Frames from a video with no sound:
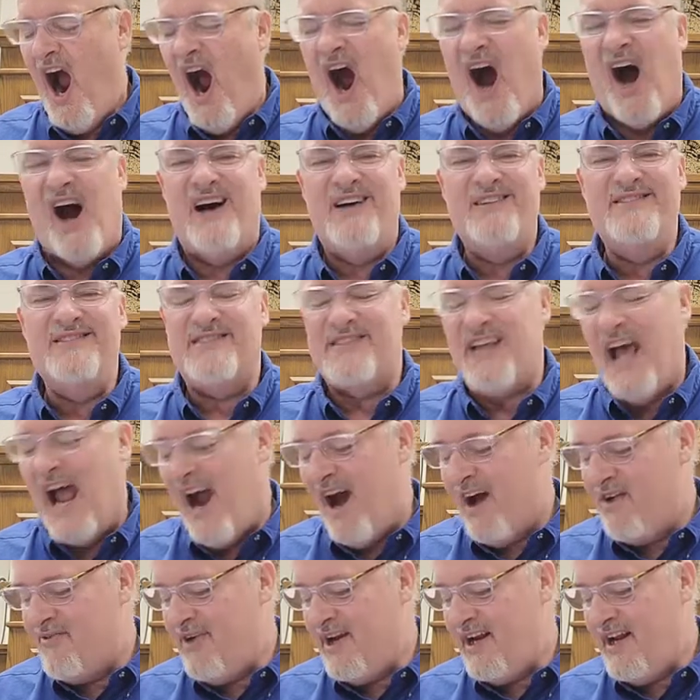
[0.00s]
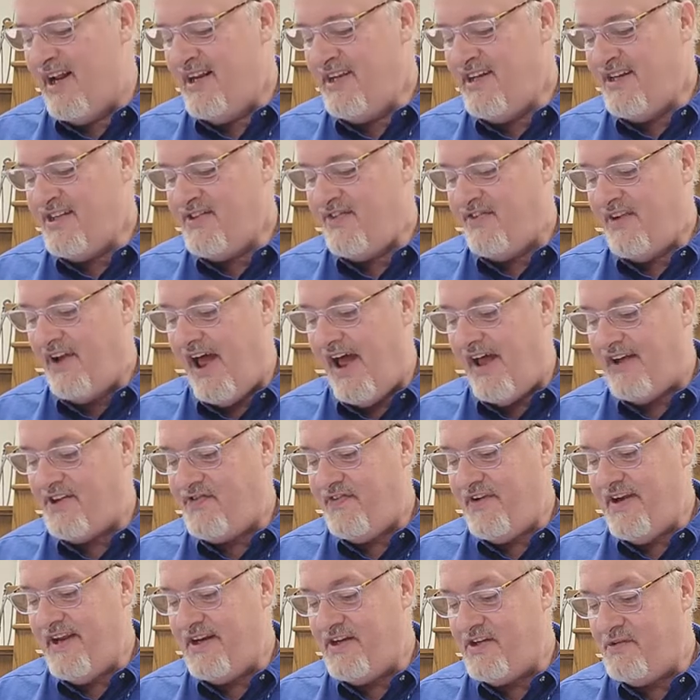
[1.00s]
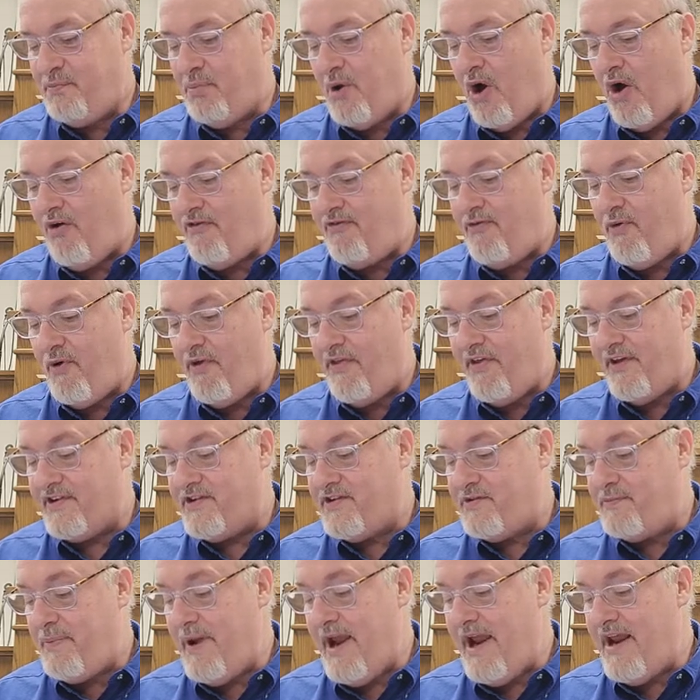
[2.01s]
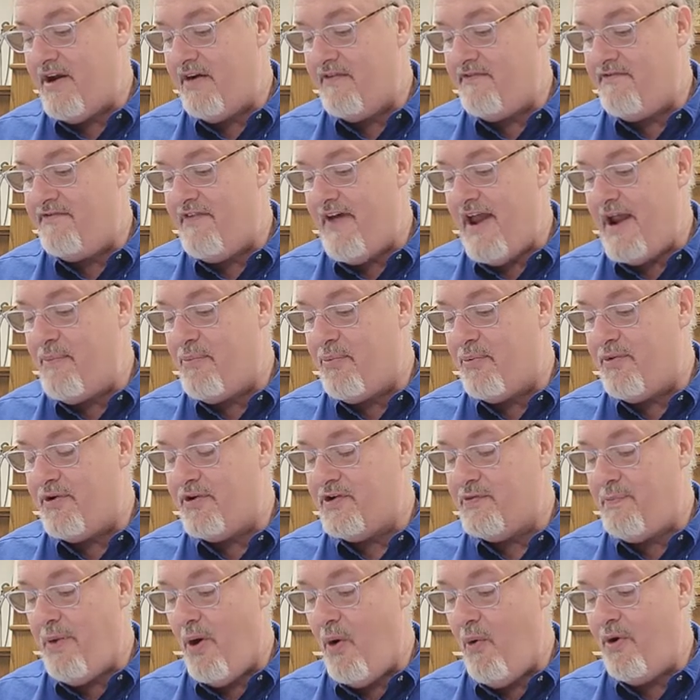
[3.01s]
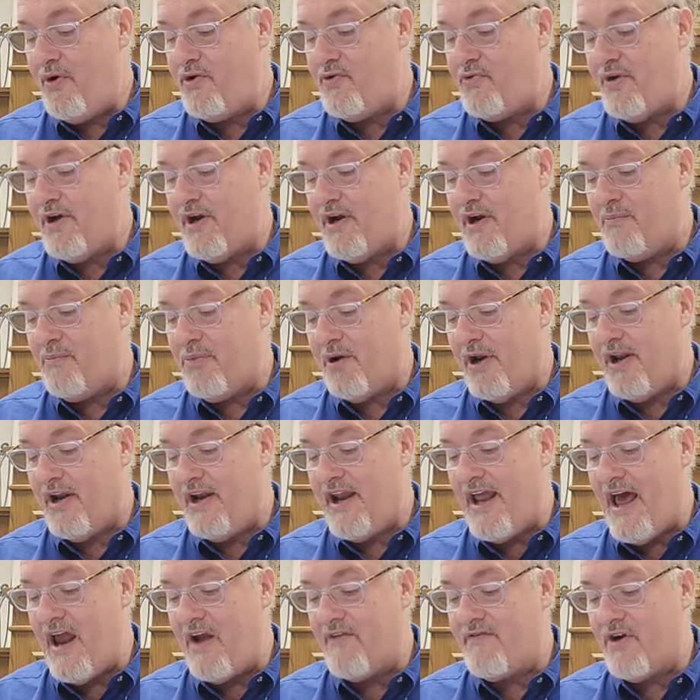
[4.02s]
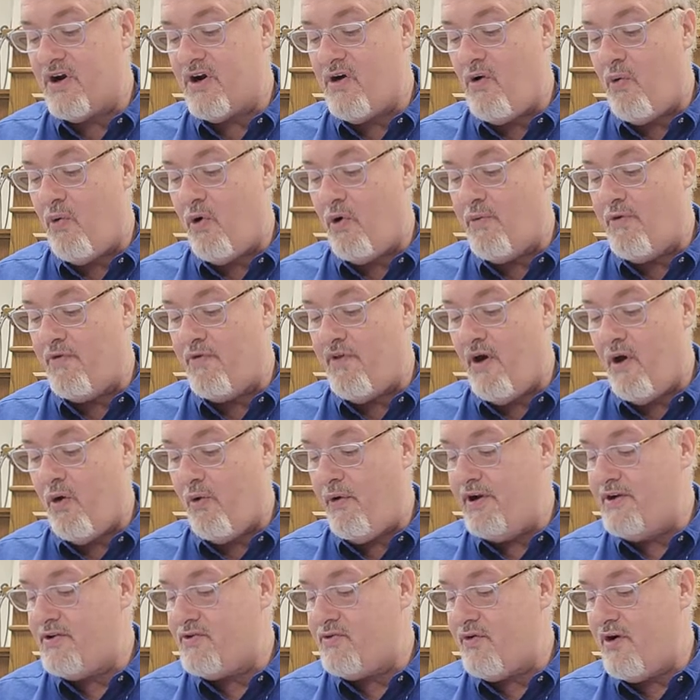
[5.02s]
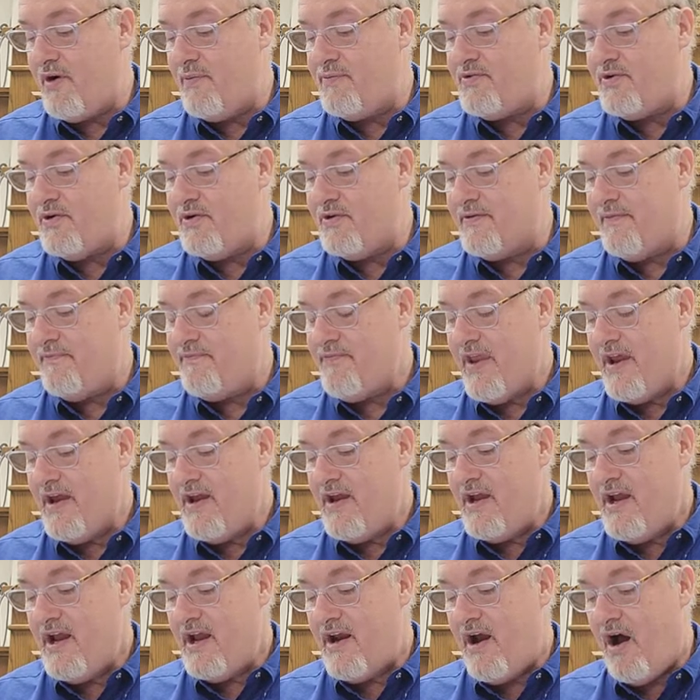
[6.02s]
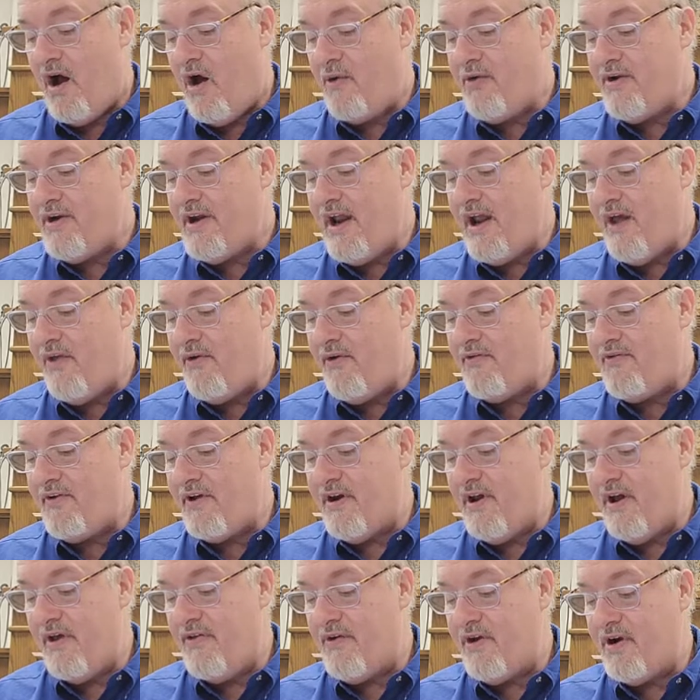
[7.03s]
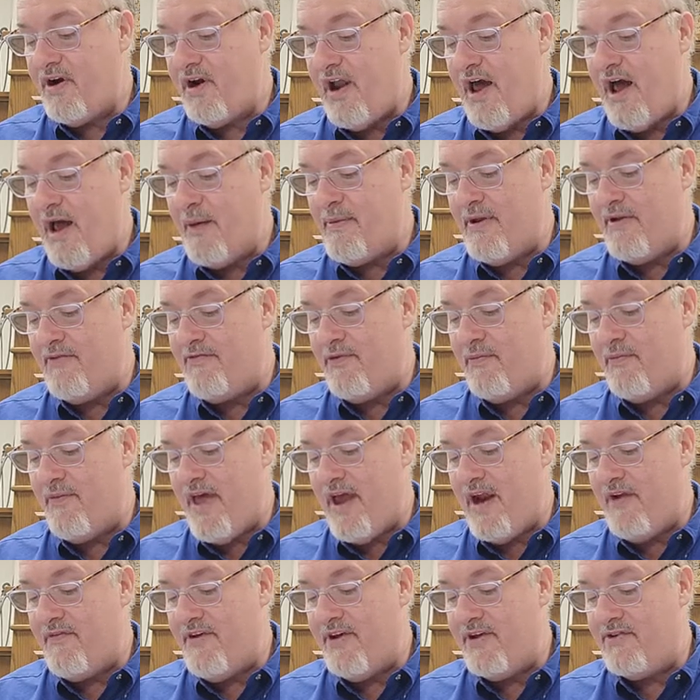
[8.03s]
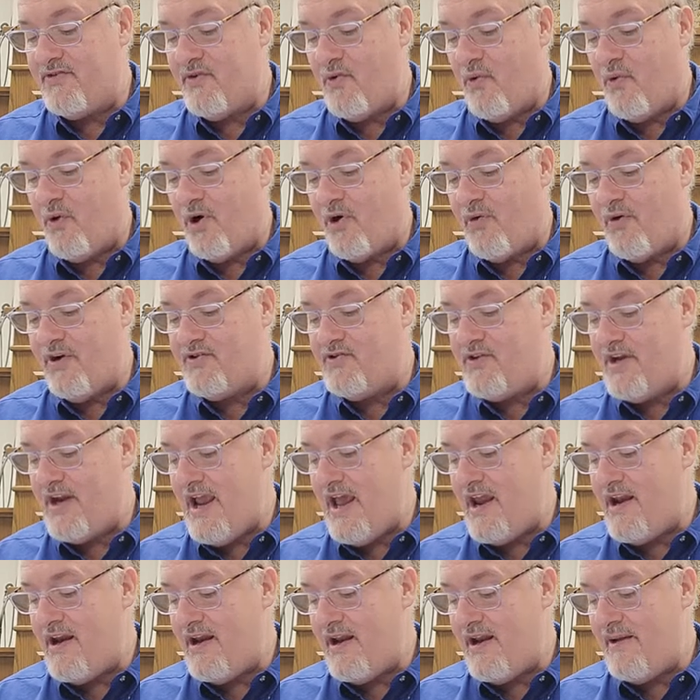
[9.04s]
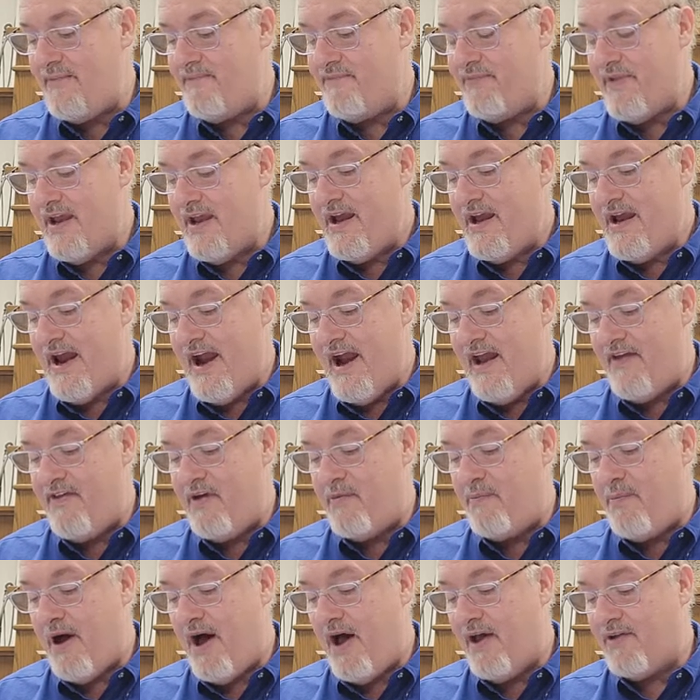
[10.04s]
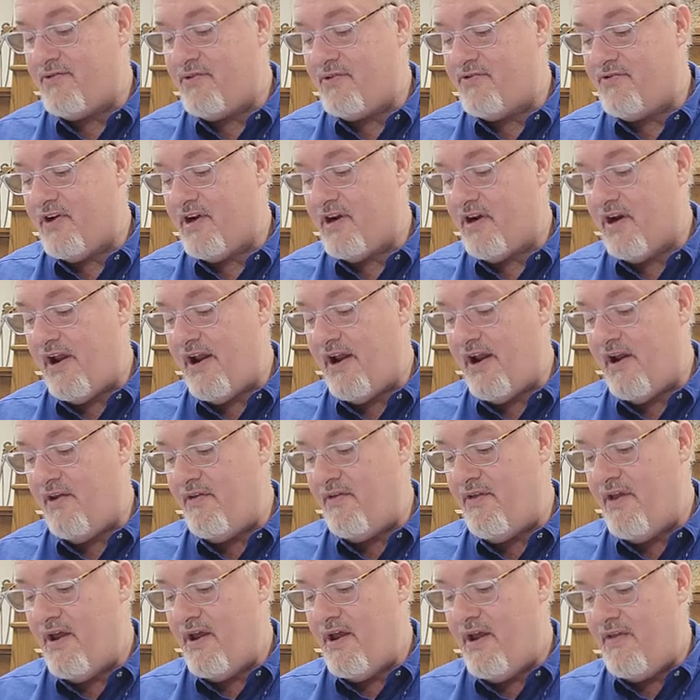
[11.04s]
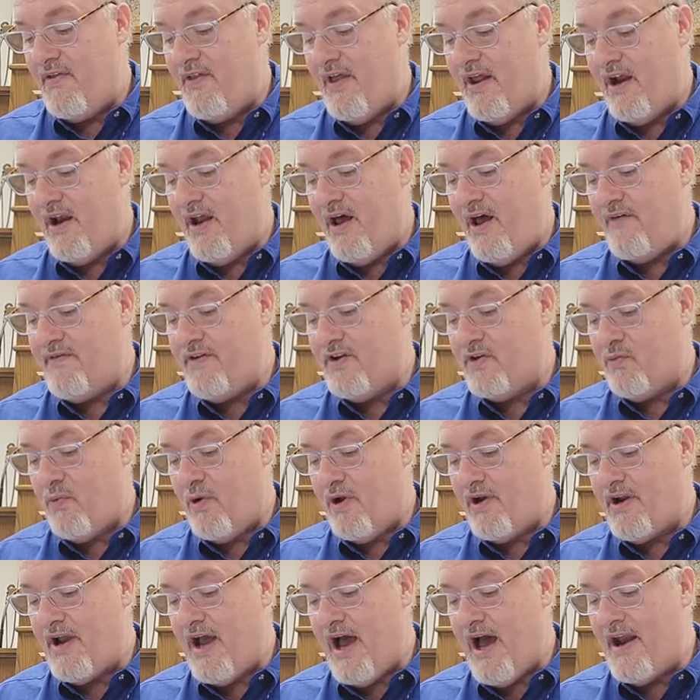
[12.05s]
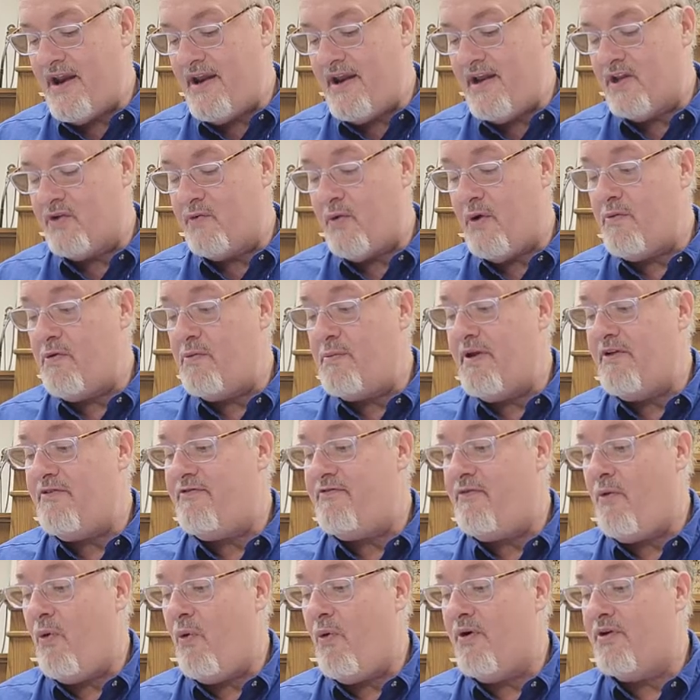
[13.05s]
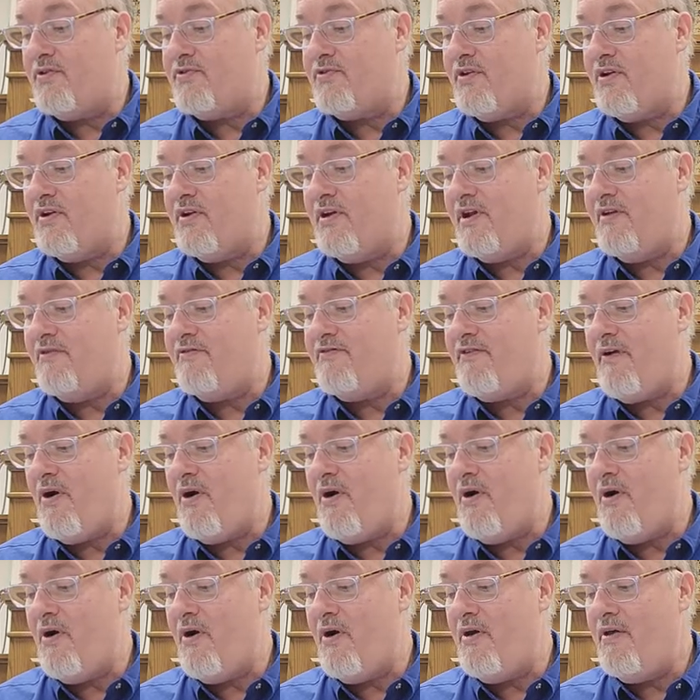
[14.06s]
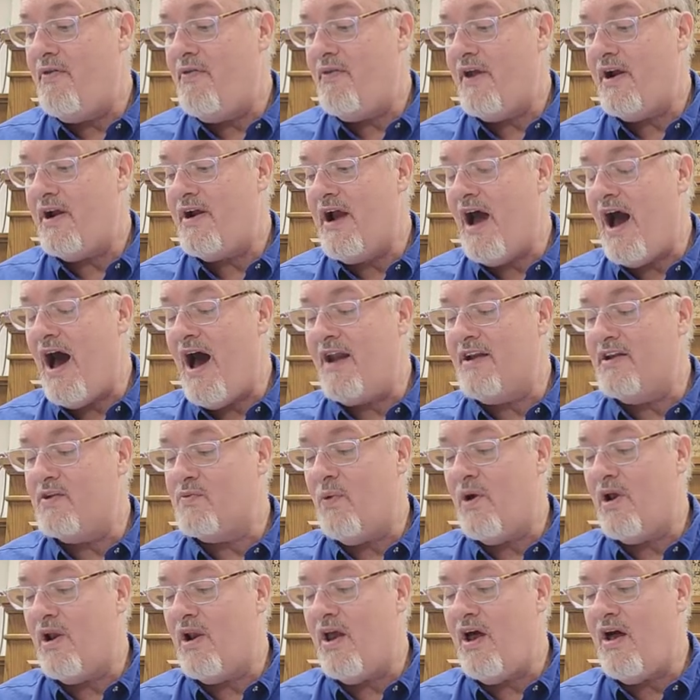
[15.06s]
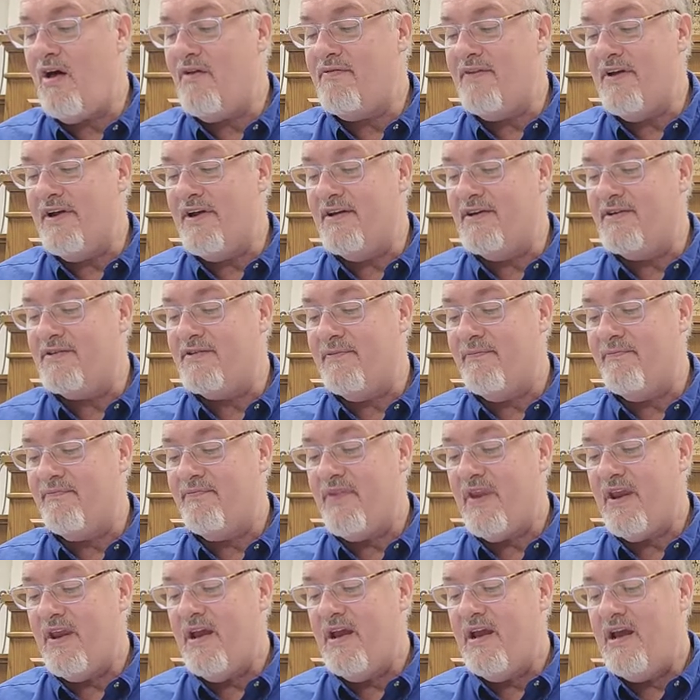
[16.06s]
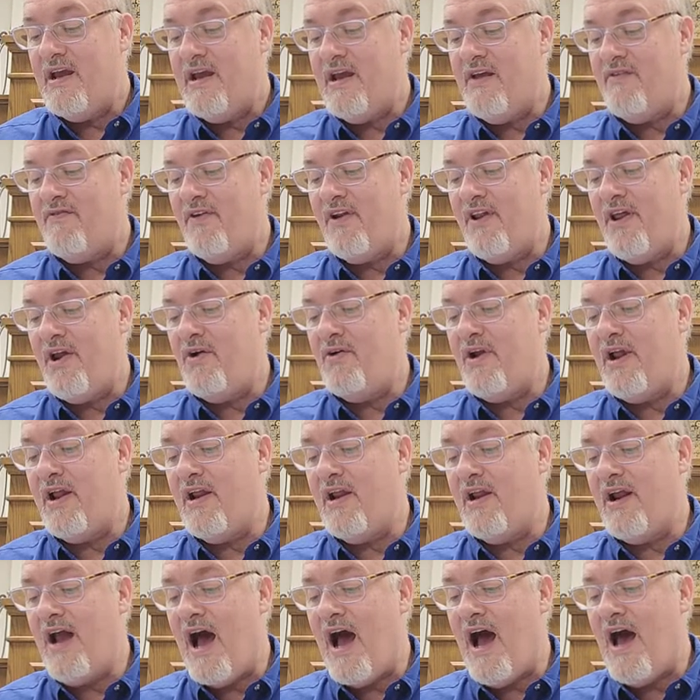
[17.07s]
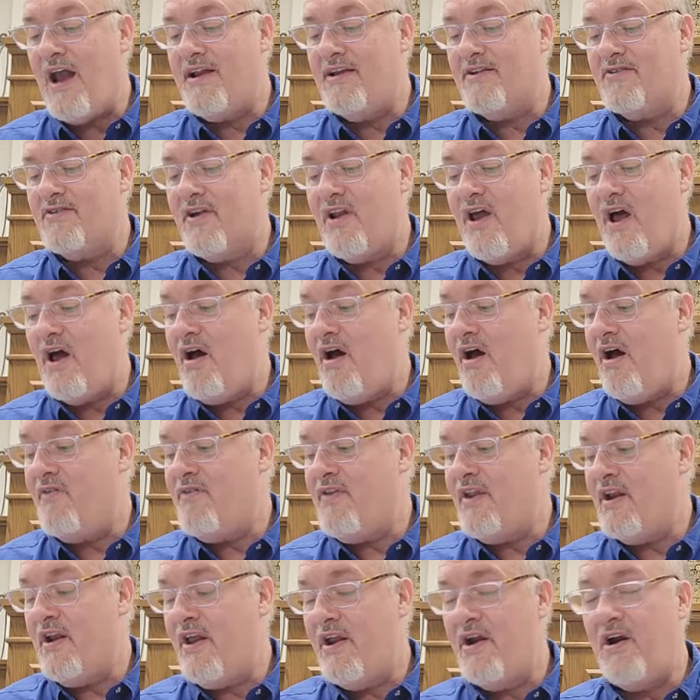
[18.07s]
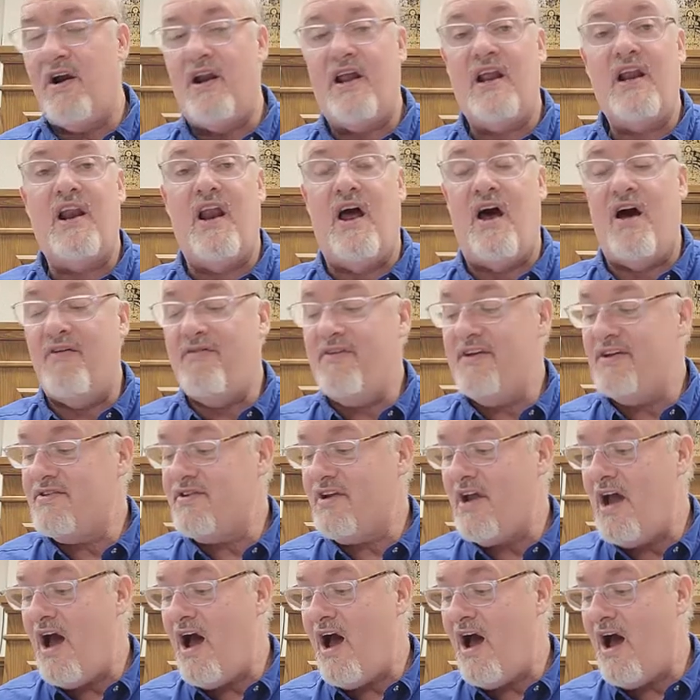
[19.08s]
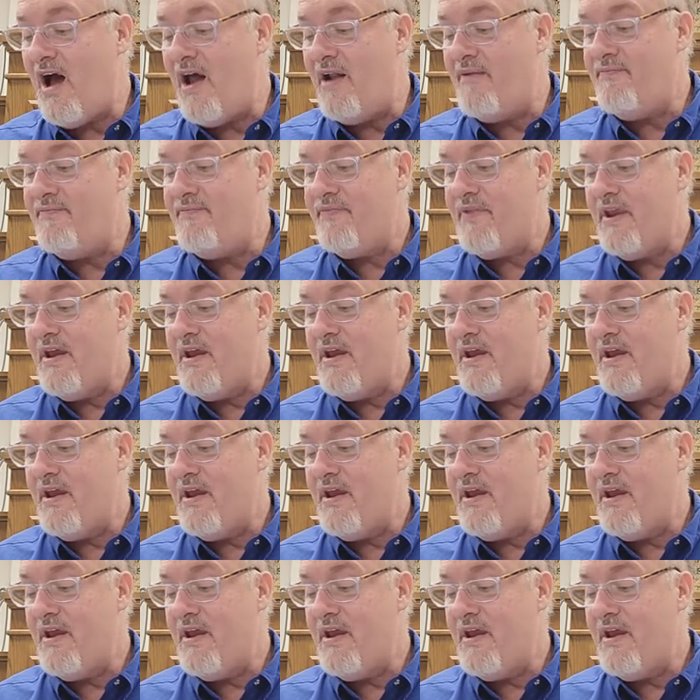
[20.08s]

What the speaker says: unsound religious philosophy and has brought forth a spate of vaporous poetry completely out of accord with the Holy Scriptures and altogether of another climate from that of historic Christianity. Had the apostles declared that love is what God is, we would be forced to infer that God is what love is. If literally God is love, then literally love is God.